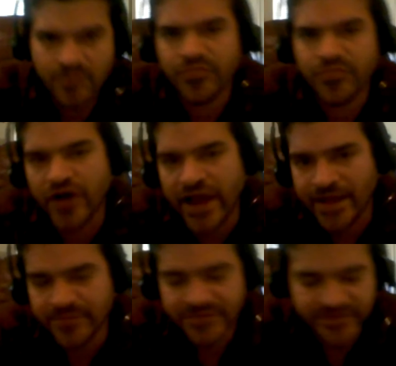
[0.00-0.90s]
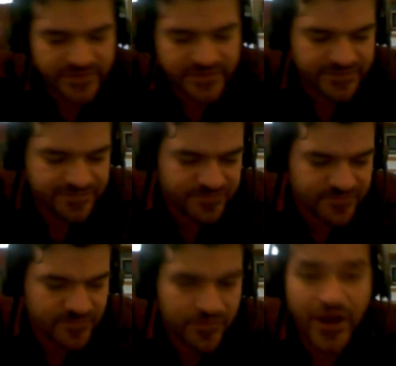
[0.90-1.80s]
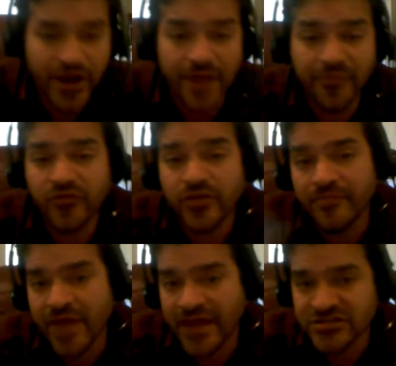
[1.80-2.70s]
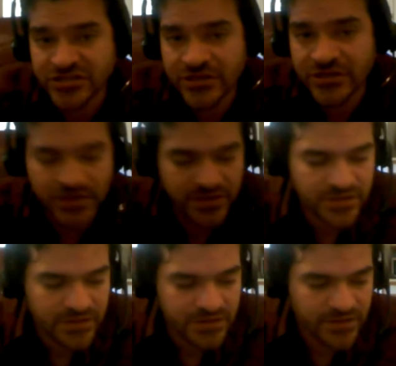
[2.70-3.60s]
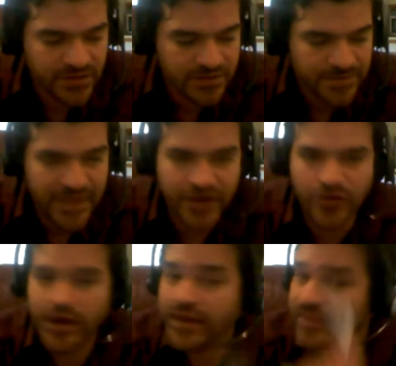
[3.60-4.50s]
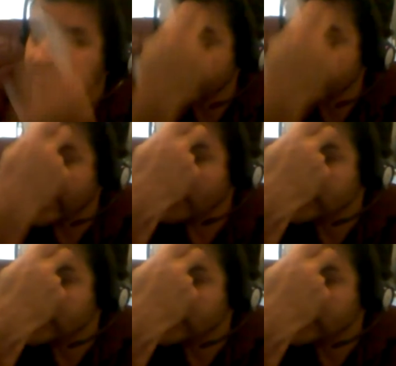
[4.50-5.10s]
perhaps you can imagine integrating these language